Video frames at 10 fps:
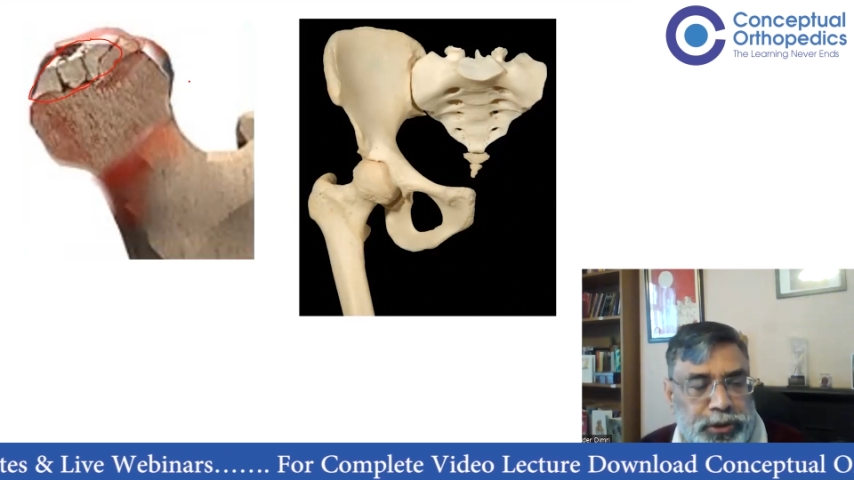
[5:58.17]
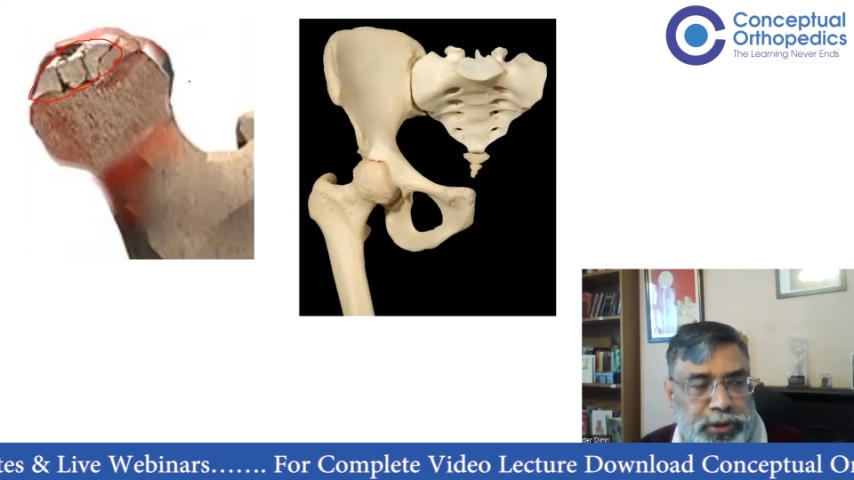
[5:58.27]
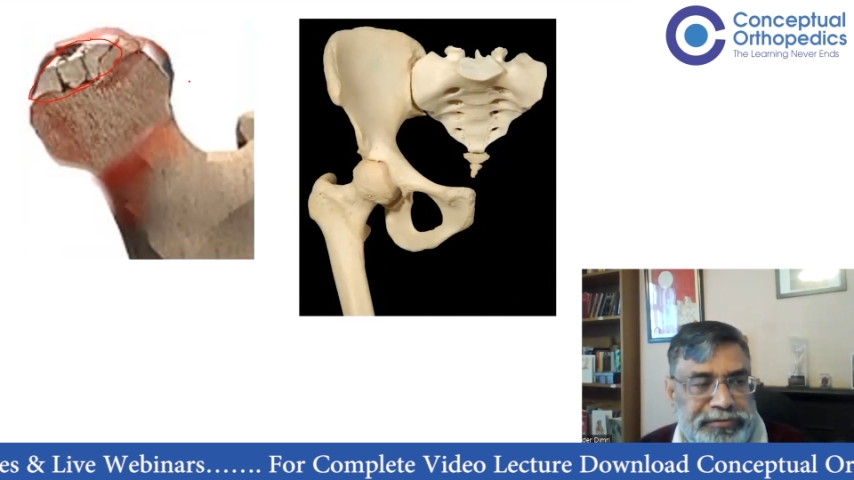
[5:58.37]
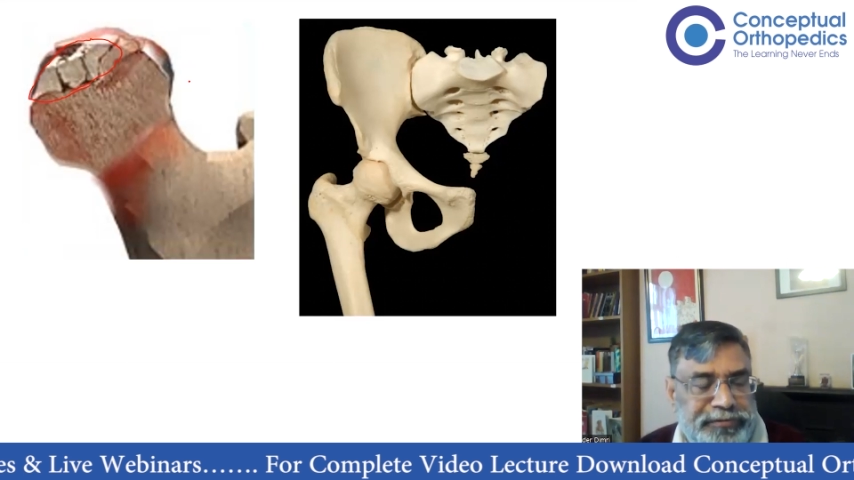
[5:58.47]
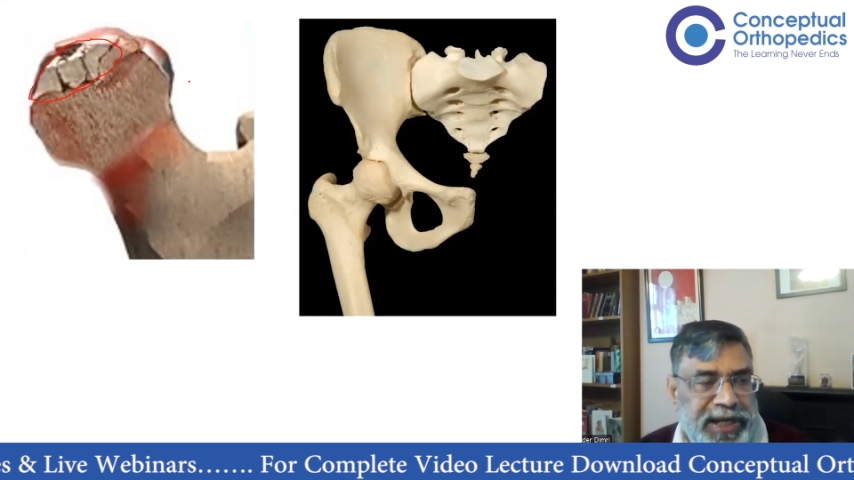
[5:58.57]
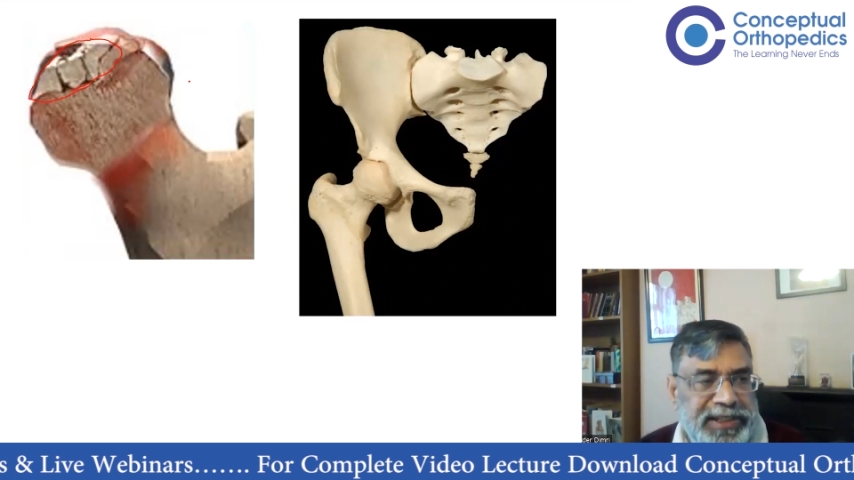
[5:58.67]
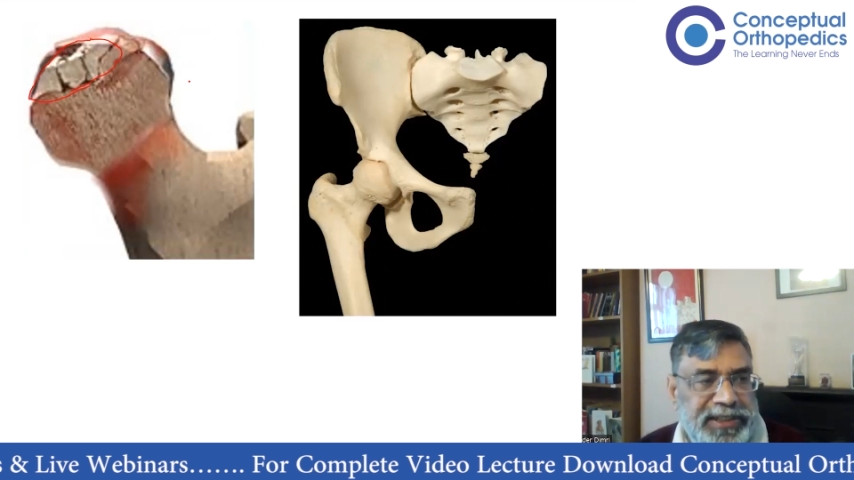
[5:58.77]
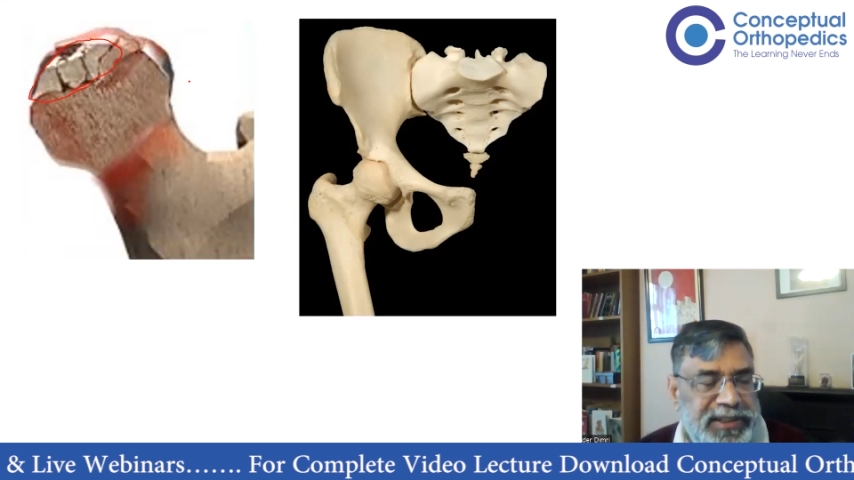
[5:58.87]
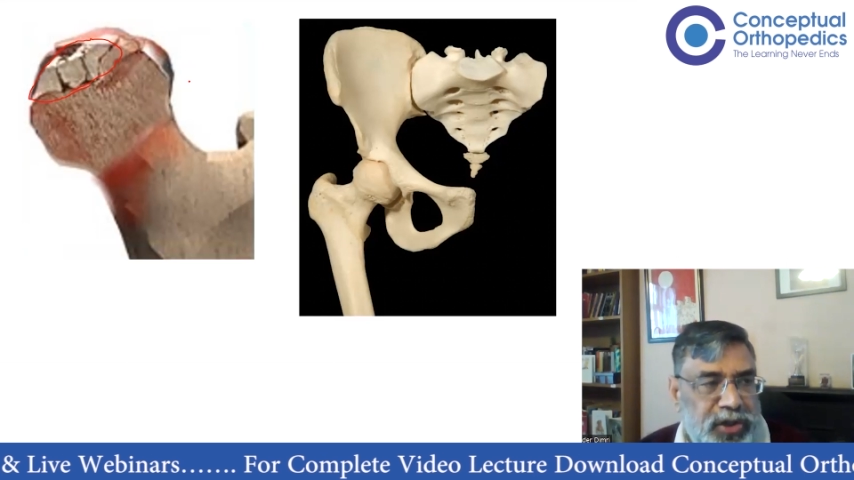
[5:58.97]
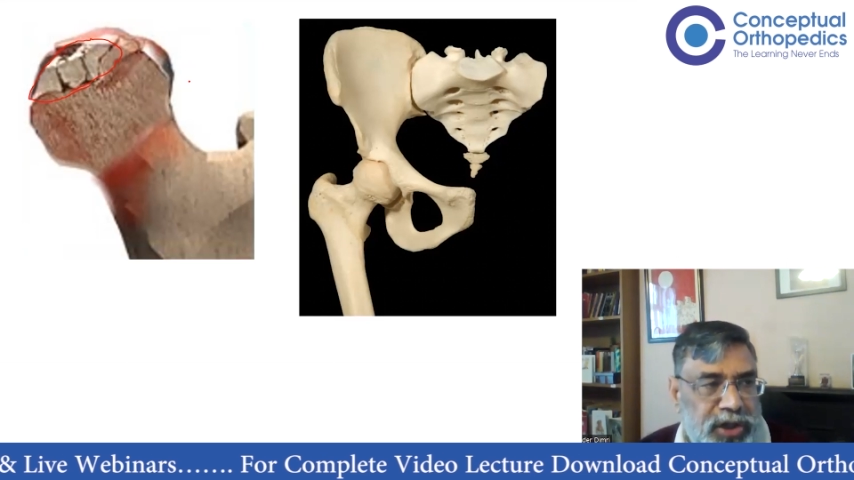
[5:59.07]
the
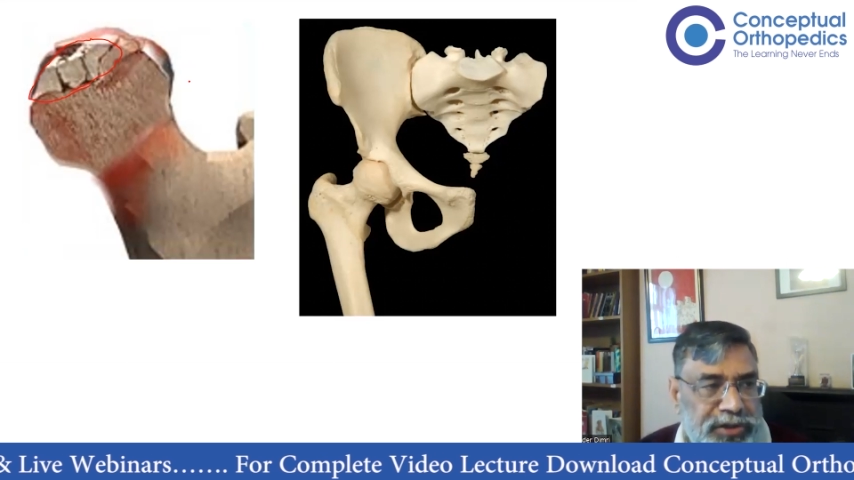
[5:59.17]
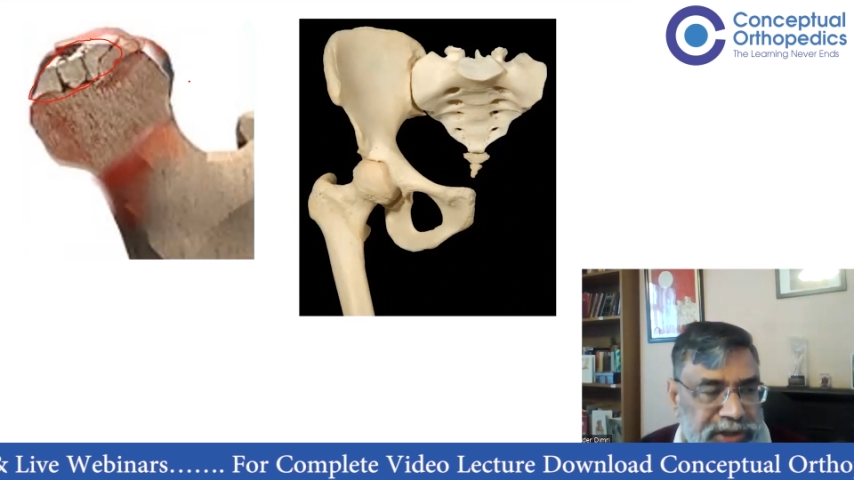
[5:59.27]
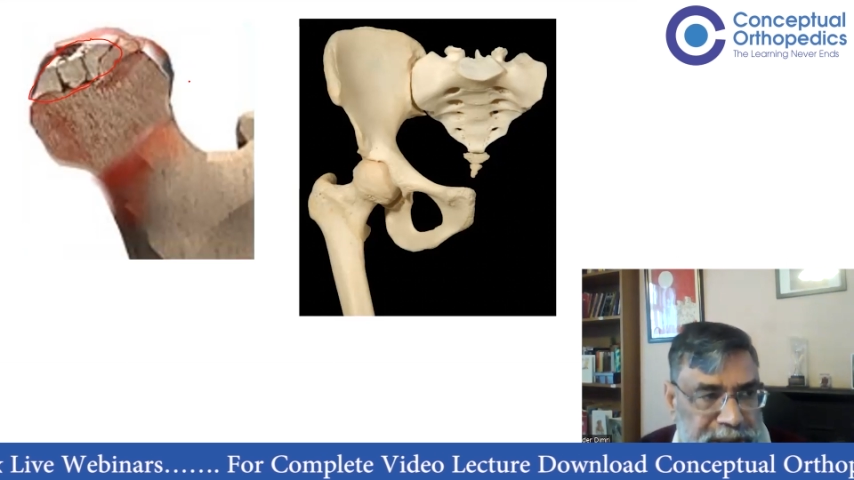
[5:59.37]
phases of